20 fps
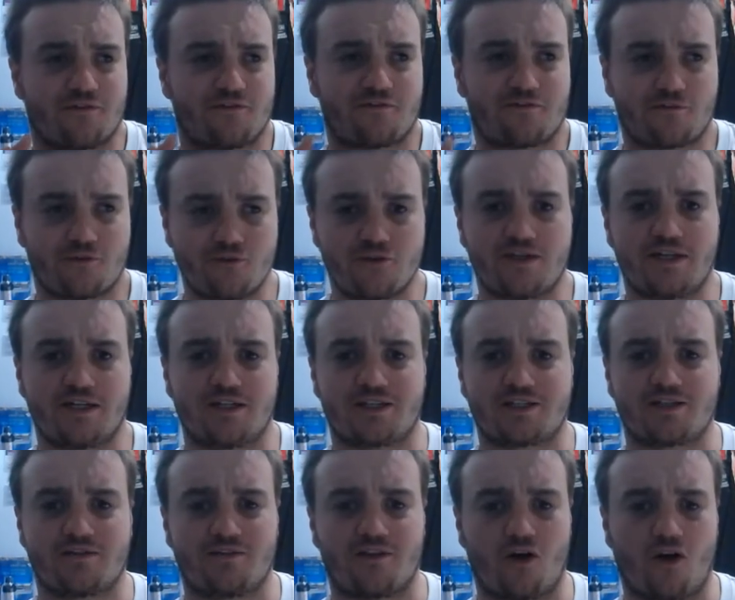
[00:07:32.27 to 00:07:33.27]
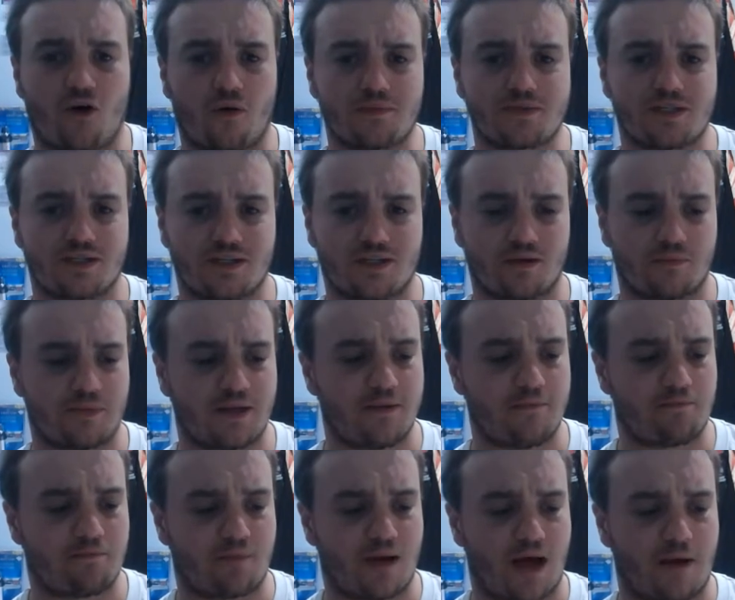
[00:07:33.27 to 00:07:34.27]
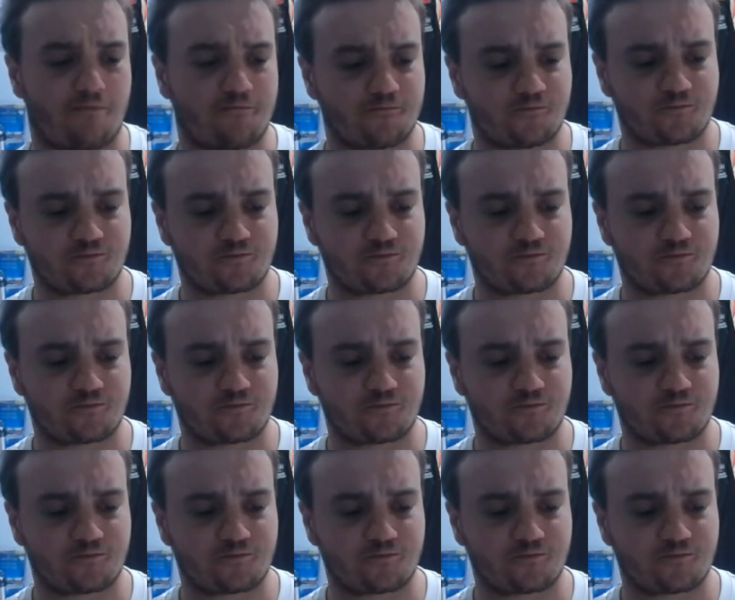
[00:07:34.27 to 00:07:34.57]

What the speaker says: fruitiness of the hops a little bit, but